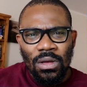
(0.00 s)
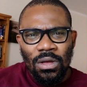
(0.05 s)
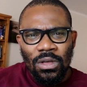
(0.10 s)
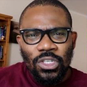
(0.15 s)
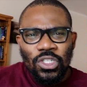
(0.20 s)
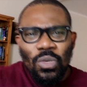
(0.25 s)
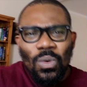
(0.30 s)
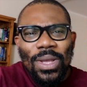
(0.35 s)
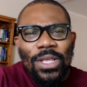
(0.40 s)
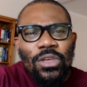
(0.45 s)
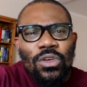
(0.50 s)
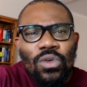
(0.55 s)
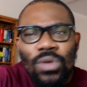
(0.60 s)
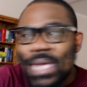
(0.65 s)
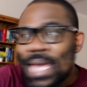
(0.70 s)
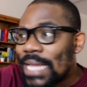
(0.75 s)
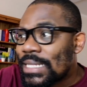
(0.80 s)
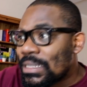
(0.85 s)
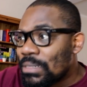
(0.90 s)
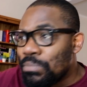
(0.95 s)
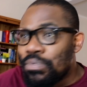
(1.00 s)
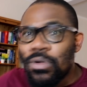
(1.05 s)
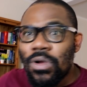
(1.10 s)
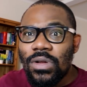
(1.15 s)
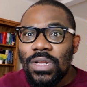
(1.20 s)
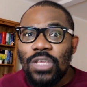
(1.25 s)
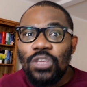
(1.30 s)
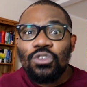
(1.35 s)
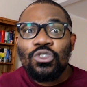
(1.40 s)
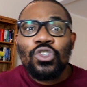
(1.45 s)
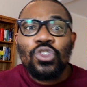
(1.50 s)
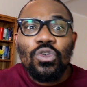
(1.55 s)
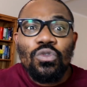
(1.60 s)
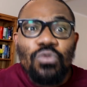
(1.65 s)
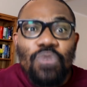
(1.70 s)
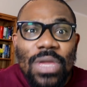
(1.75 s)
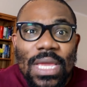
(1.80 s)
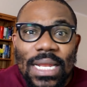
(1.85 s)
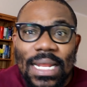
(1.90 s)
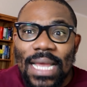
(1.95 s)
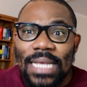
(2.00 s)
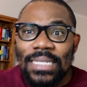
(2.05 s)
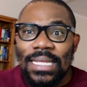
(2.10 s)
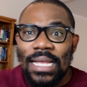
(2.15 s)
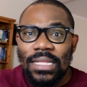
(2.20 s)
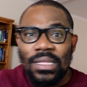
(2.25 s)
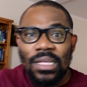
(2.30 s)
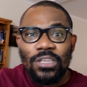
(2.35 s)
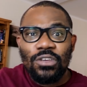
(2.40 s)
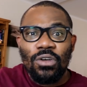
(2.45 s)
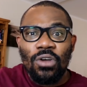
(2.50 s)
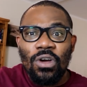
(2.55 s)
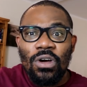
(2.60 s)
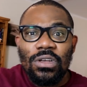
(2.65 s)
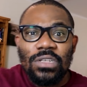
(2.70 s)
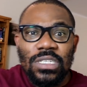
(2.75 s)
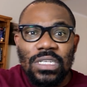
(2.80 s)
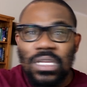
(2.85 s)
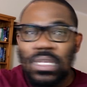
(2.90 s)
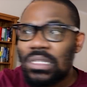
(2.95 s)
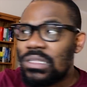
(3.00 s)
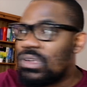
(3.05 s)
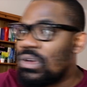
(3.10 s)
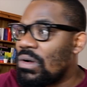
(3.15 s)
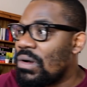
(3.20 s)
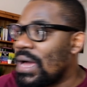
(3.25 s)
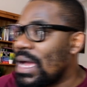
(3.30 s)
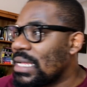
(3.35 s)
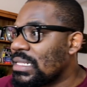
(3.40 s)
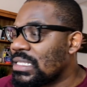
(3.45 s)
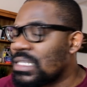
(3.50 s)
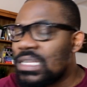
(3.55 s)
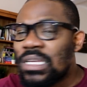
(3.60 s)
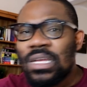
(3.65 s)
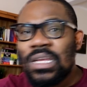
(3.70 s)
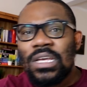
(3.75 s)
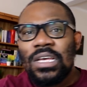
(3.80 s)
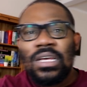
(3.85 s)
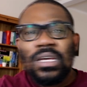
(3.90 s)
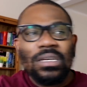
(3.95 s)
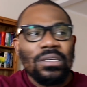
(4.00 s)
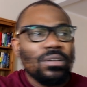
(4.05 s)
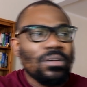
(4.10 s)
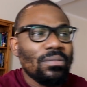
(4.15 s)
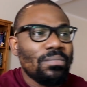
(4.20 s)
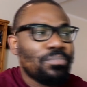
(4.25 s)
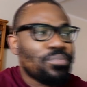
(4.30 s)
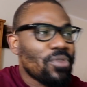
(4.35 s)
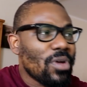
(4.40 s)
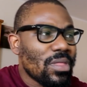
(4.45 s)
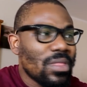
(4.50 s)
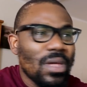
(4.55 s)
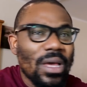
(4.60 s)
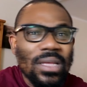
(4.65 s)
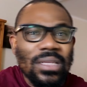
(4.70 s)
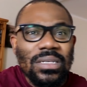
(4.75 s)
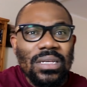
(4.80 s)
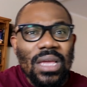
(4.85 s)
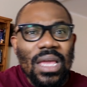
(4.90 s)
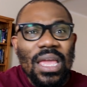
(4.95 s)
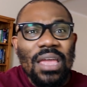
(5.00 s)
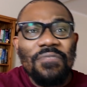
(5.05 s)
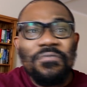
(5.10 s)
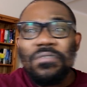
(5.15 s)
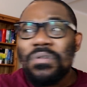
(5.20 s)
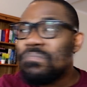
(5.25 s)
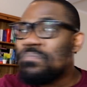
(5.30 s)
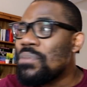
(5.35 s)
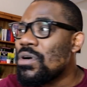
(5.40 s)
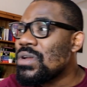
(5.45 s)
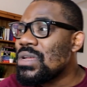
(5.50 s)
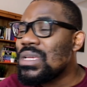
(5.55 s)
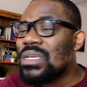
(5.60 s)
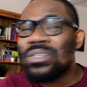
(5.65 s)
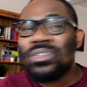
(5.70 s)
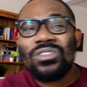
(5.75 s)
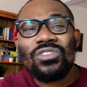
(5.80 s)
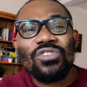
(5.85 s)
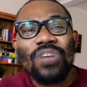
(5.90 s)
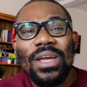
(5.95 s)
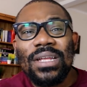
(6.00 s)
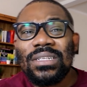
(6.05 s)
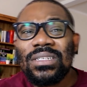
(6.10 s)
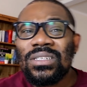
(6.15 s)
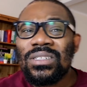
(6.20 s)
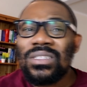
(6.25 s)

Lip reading: You see, when you get abroad, then you soon realize that your cousin, your auntie, your brother, everybody's trying to